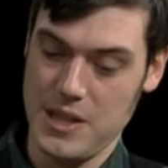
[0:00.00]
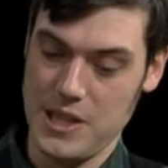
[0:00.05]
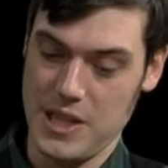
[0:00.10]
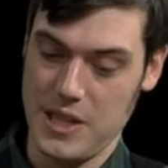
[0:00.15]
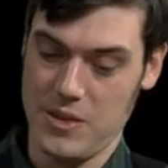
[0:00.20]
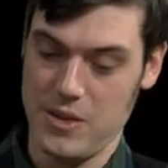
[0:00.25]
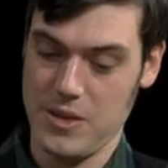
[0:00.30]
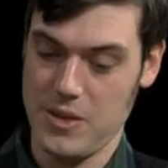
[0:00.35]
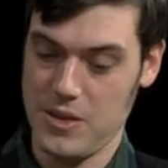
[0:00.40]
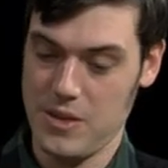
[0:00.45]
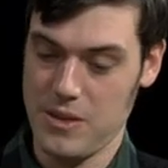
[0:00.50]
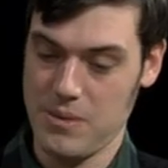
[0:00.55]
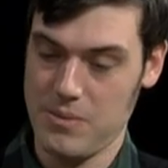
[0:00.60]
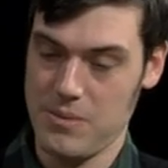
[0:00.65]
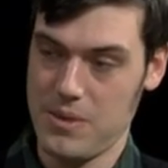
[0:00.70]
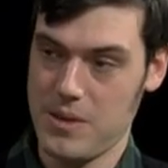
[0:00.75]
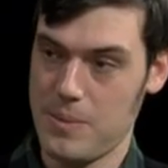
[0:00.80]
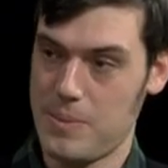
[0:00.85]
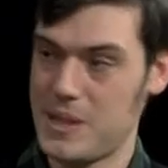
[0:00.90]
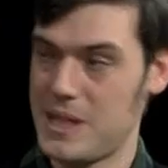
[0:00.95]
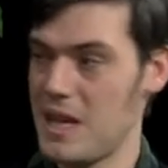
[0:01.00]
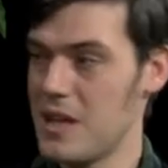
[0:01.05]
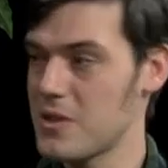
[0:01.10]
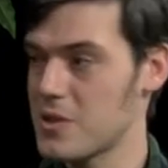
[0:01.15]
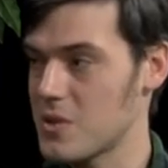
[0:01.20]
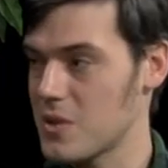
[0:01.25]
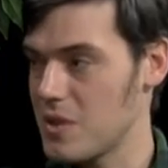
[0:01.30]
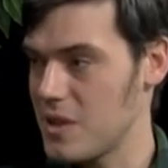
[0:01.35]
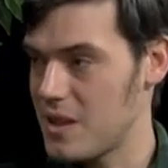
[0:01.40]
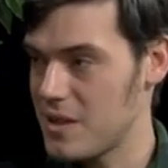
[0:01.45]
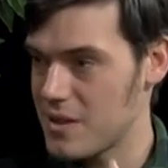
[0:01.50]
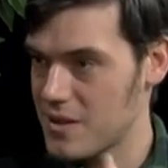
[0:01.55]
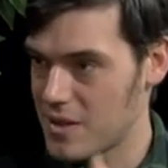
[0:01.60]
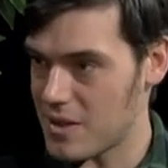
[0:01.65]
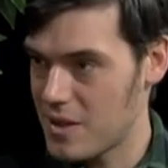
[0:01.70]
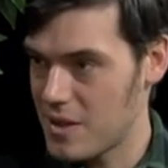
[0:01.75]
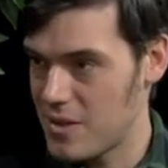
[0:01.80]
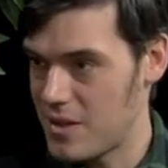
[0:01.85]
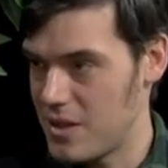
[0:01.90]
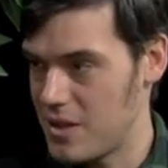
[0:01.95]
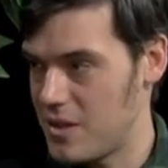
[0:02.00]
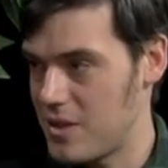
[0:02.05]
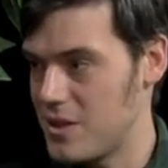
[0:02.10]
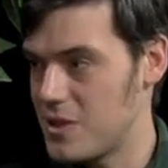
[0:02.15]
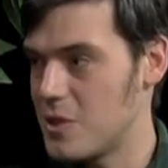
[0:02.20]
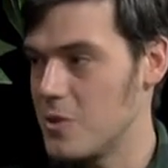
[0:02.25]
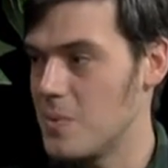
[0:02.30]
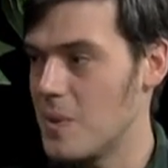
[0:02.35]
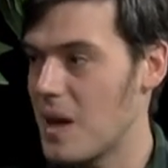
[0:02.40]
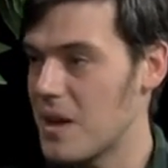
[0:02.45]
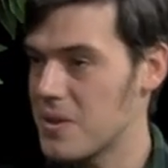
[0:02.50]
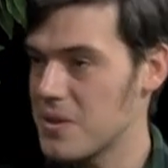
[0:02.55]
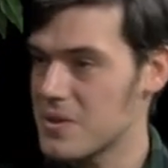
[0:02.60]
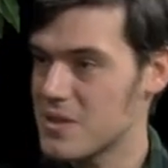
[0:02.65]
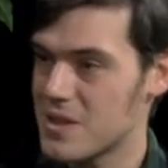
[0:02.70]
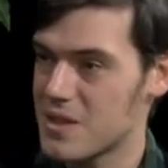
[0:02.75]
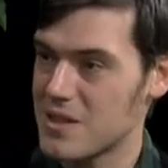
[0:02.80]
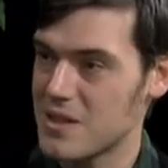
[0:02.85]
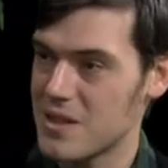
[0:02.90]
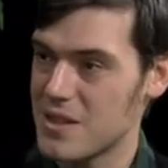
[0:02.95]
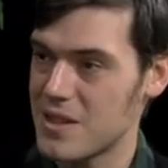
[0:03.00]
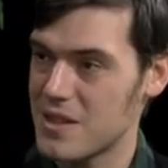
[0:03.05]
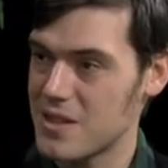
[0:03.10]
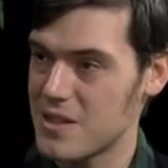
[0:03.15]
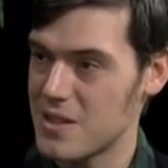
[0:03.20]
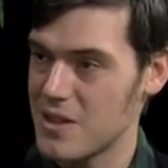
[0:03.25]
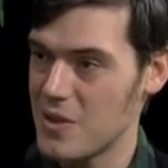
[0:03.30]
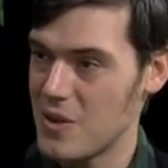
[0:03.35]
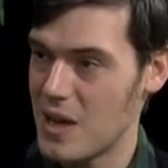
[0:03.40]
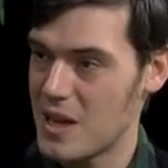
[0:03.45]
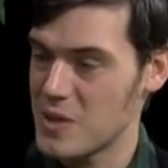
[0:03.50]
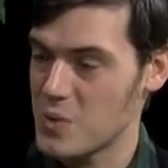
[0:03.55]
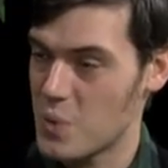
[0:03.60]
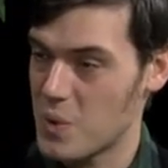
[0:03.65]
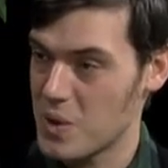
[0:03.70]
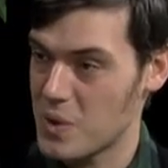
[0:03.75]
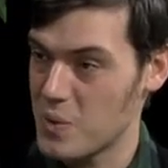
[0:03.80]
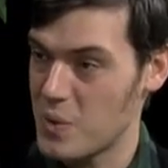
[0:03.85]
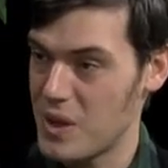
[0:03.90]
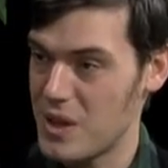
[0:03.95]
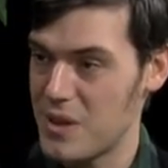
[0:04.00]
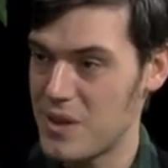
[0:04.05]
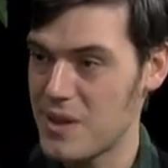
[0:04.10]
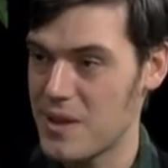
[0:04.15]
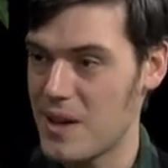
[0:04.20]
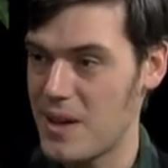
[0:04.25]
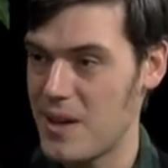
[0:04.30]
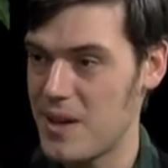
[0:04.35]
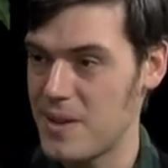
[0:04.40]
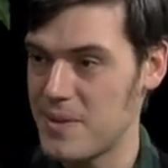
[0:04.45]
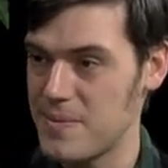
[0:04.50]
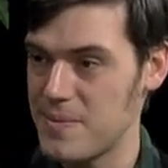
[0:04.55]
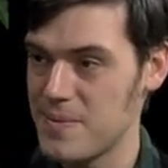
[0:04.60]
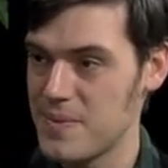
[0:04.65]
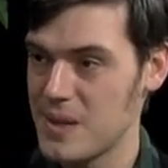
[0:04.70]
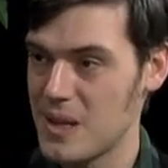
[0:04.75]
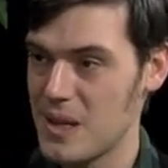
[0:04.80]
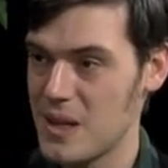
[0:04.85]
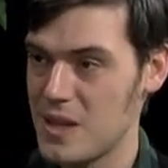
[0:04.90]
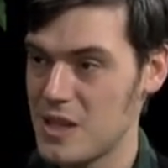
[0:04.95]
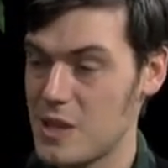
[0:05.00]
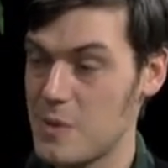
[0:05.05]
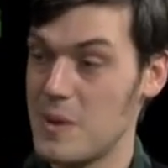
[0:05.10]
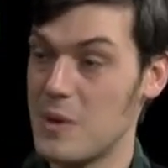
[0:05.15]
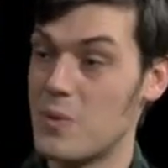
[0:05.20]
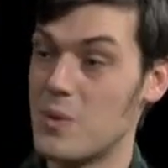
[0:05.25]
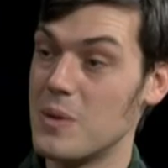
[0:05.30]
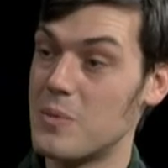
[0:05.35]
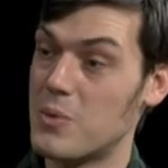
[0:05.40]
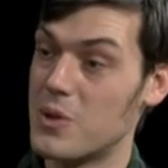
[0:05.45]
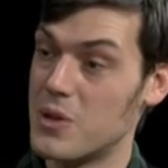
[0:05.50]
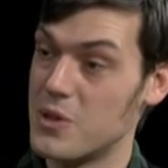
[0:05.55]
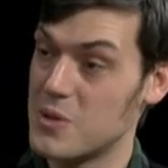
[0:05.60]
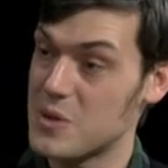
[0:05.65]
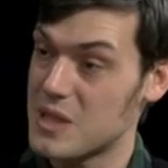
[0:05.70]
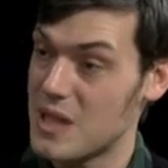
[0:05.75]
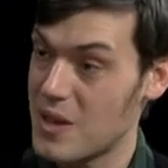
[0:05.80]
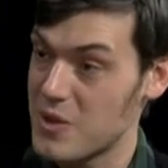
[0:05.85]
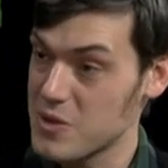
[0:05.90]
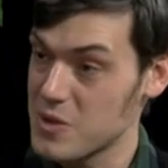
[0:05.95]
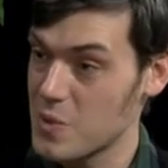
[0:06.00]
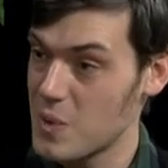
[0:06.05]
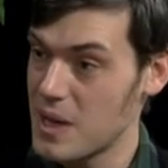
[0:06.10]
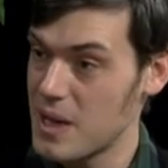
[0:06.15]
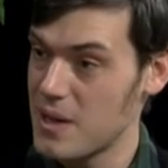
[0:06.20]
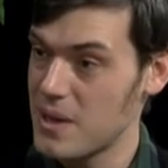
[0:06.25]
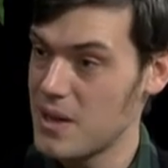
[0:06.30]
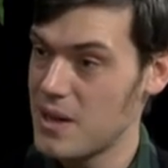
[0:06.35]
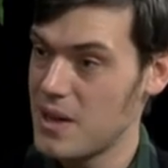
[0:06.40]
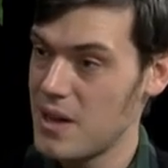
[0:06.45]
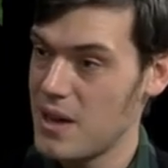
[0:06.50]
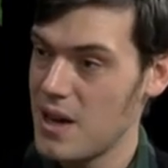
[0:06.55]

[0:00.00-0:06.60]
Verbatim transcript: you know, the the potential that the the two models that that you guys work with um, to be reproduced elsewhere.